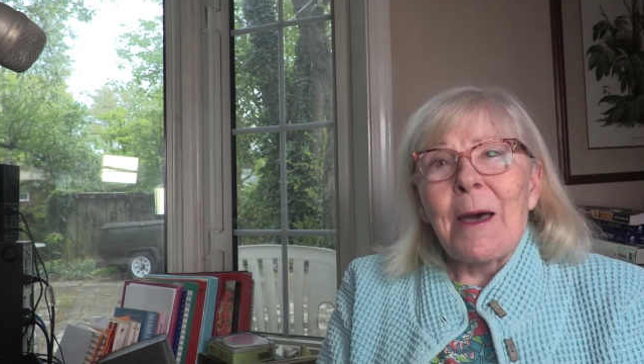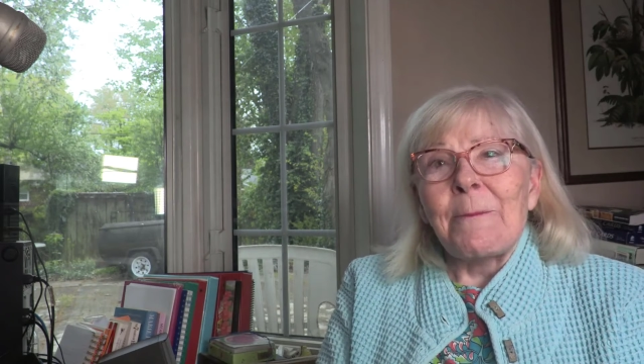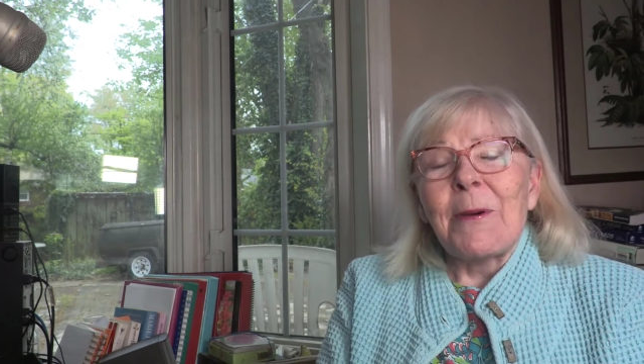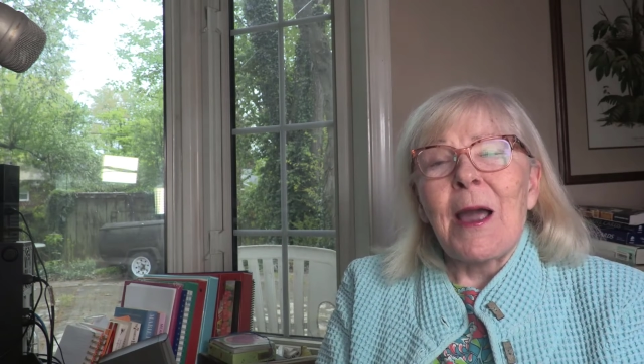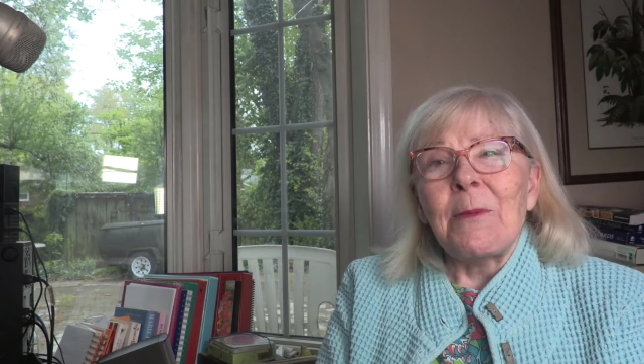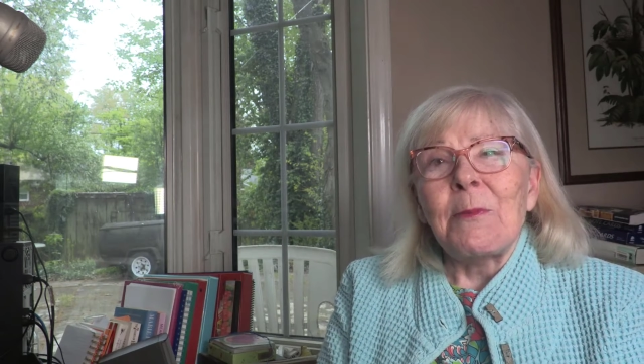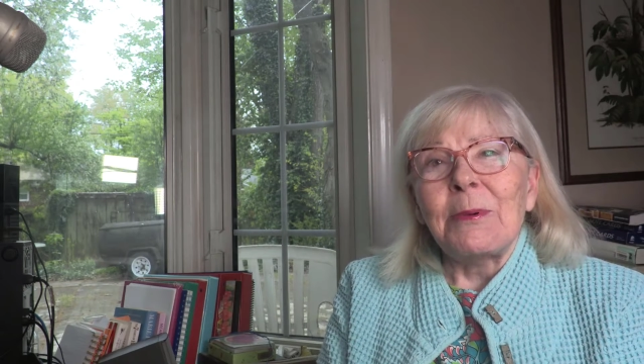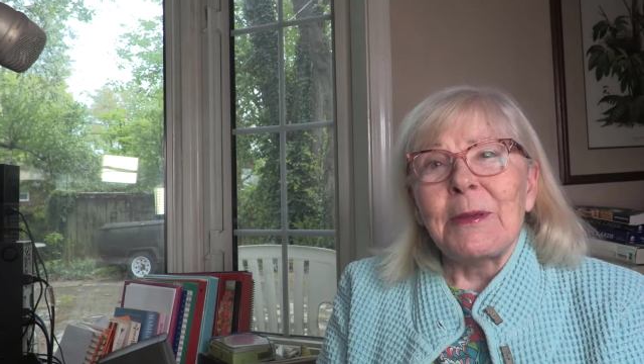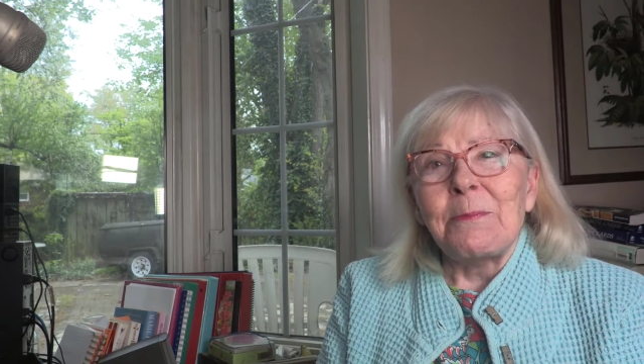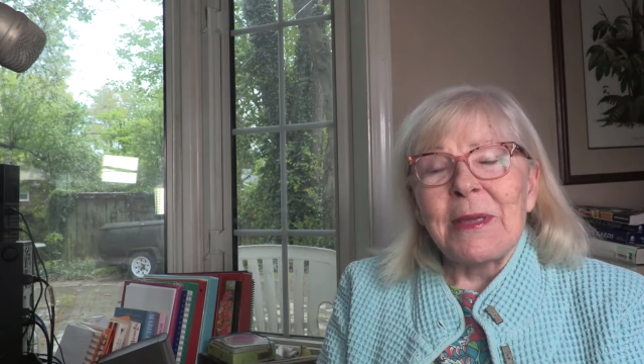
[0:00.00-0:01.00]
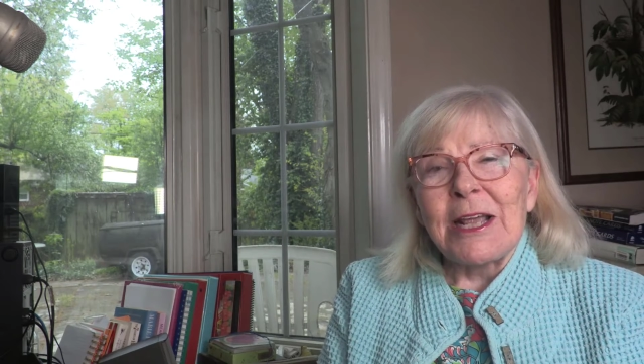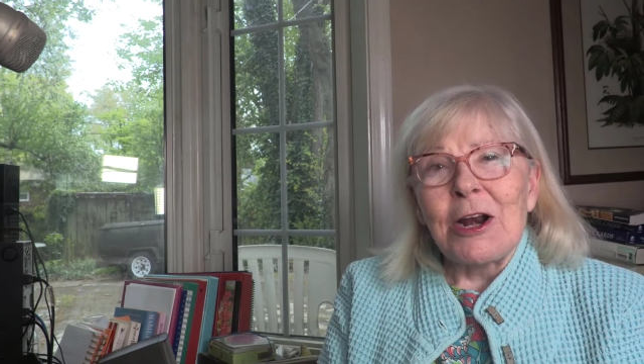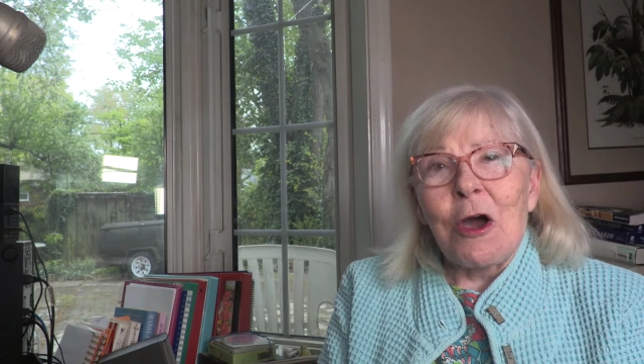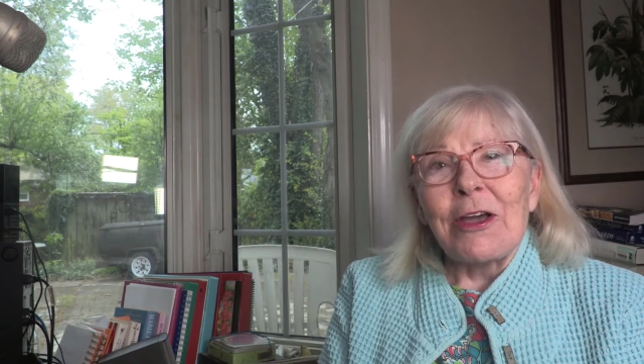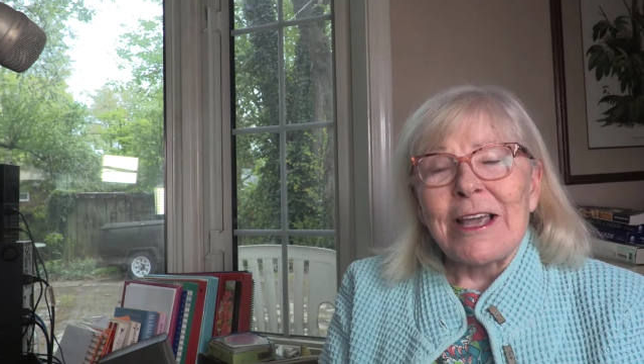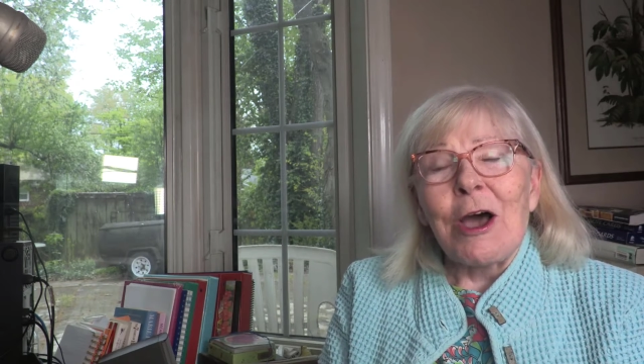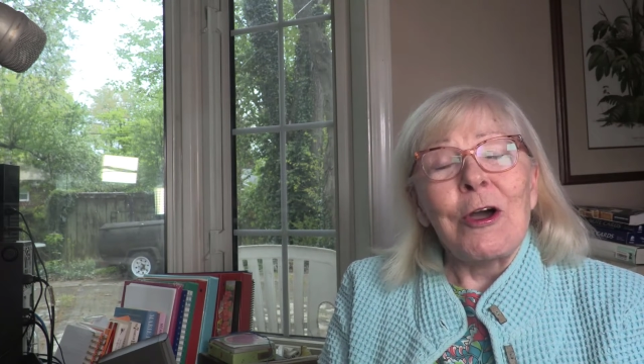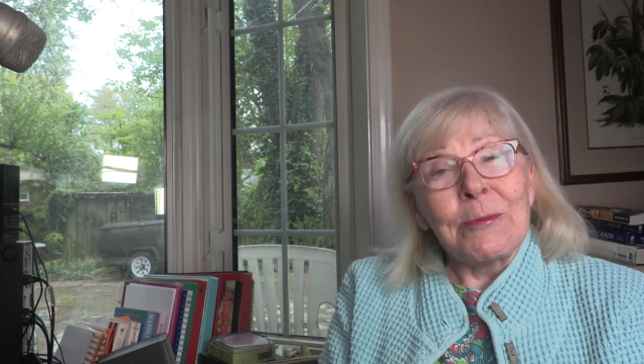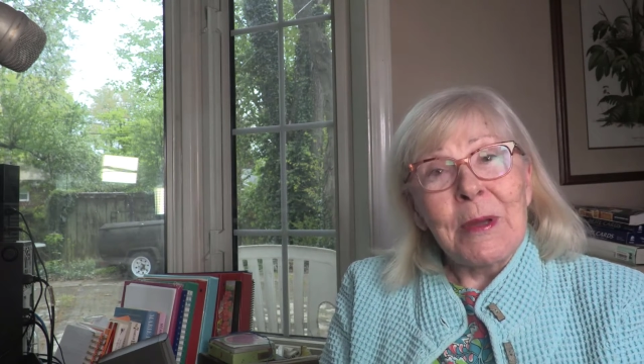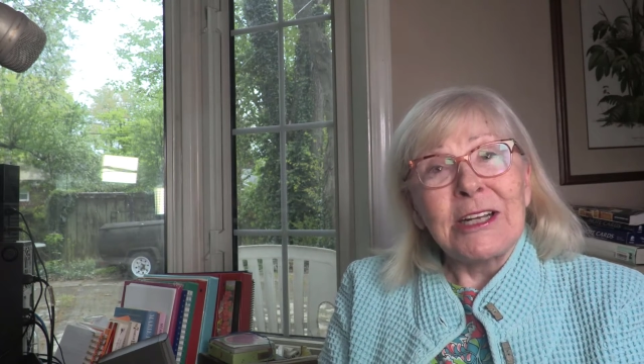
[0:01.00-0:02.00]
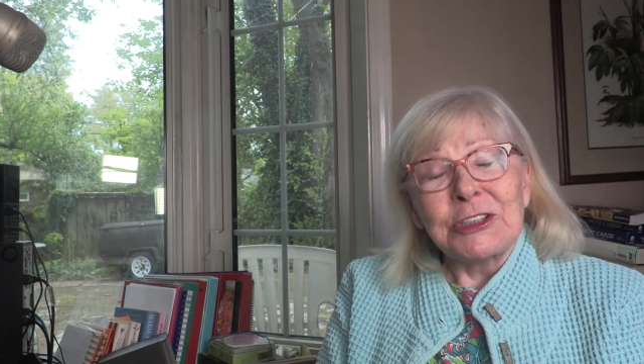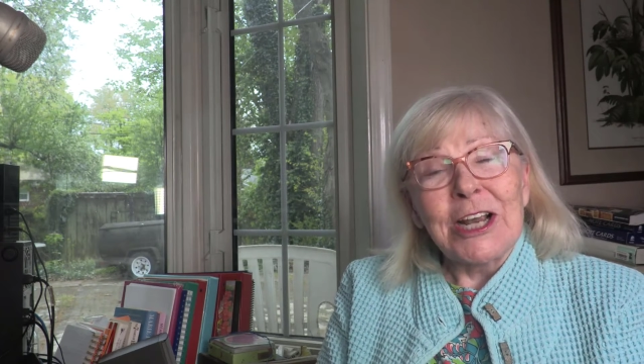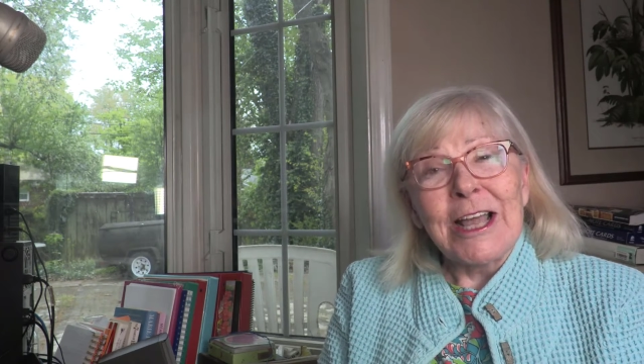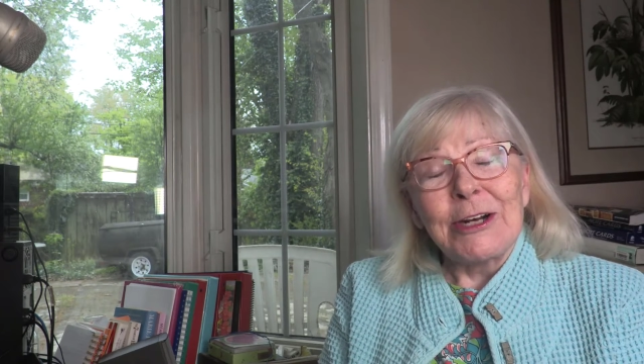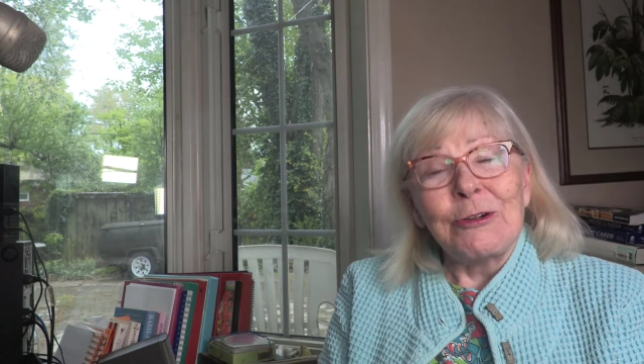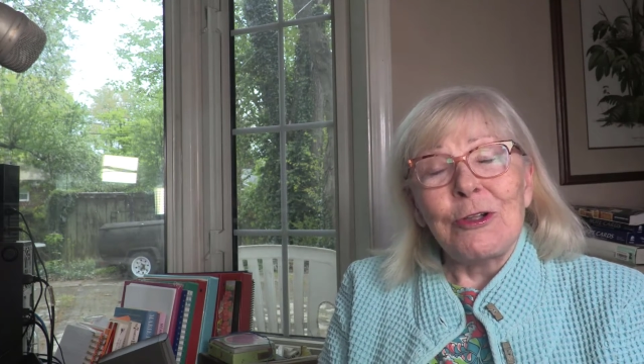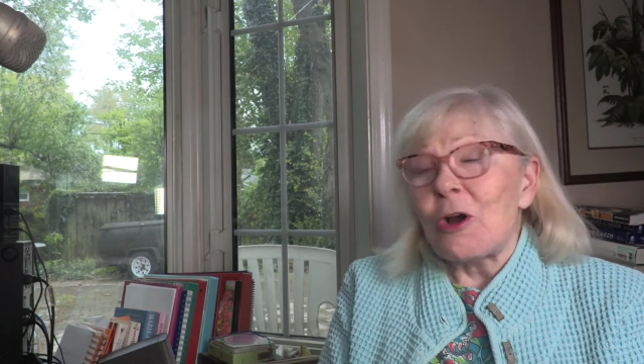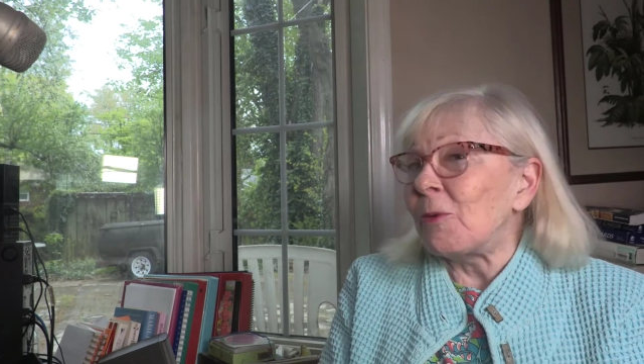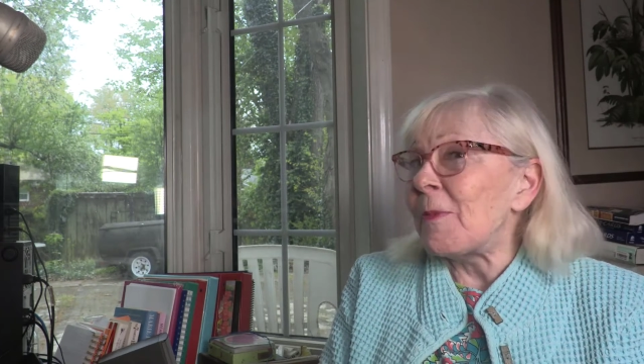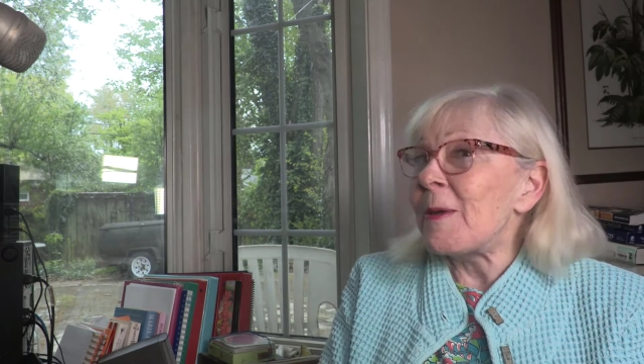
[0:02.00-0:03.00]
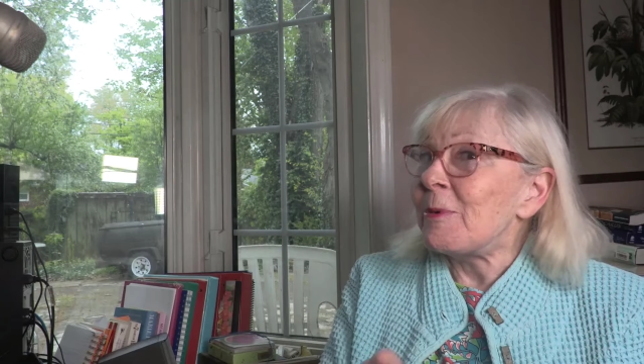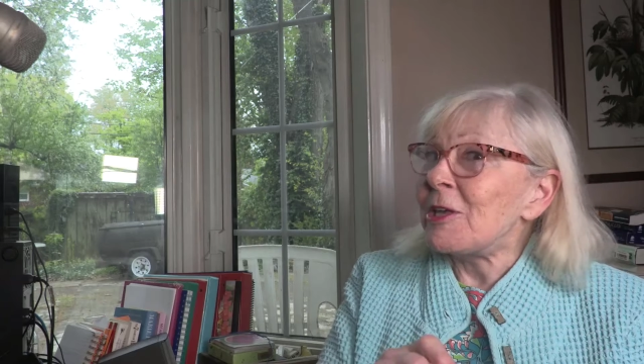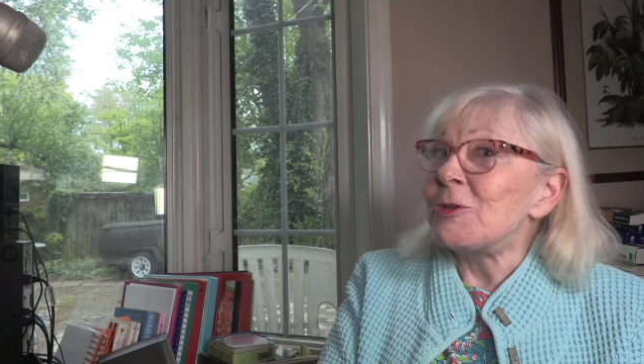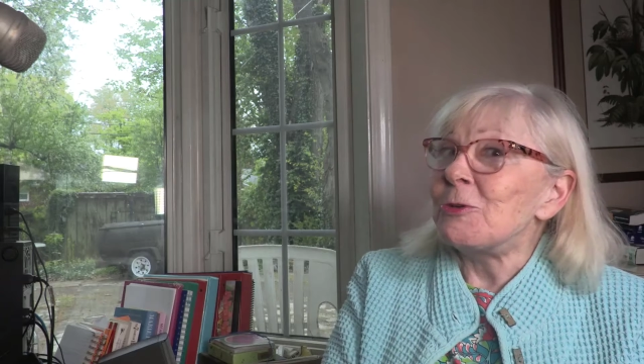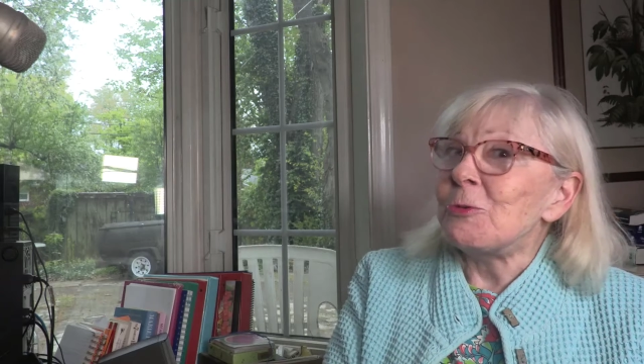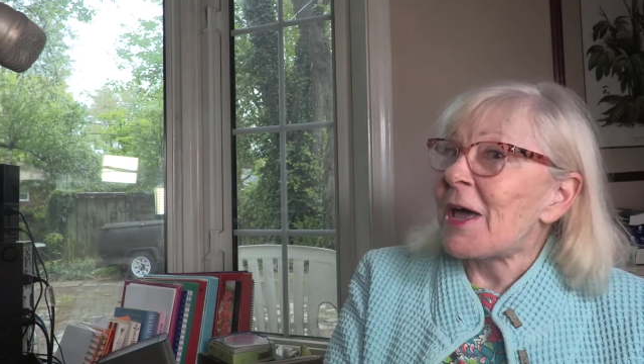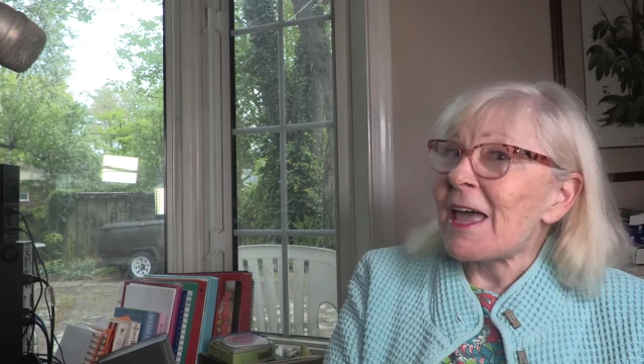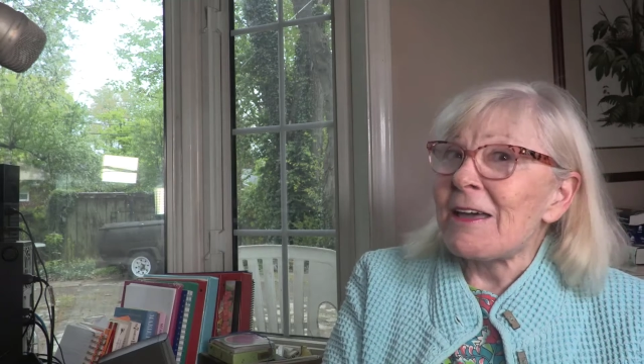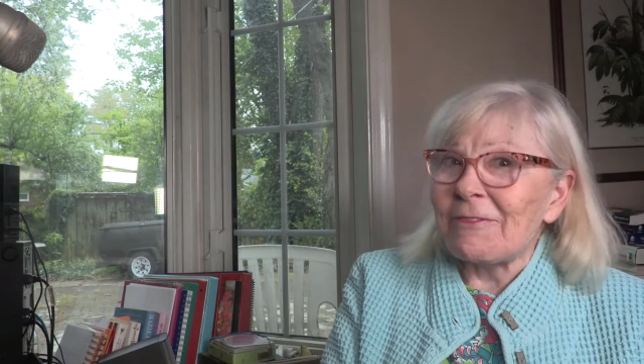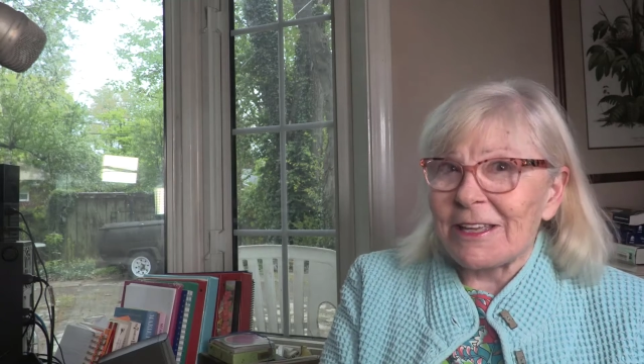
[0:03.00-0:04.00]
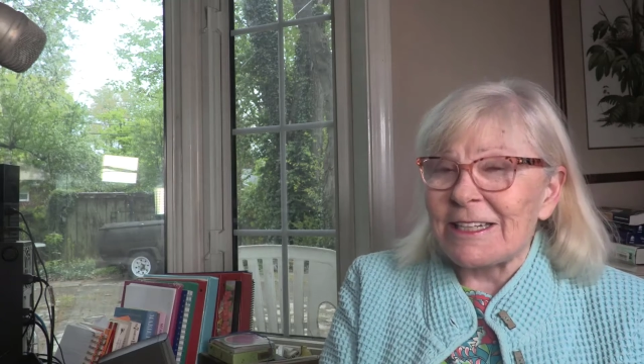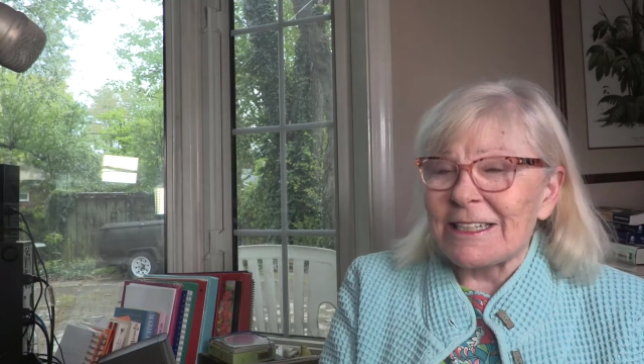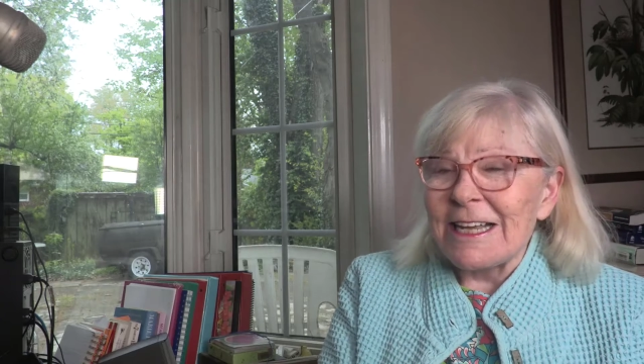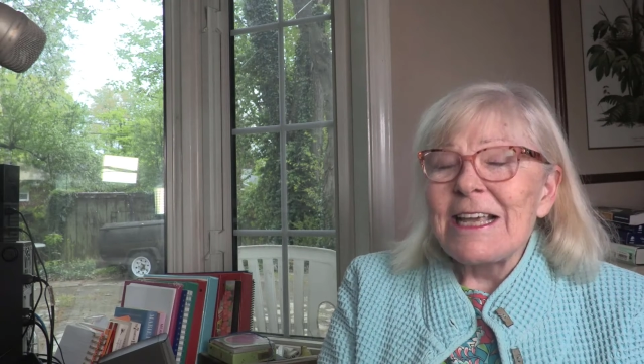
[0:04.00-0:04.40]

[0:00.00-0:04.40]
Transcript: probably been on my channel, or maybe you haven't.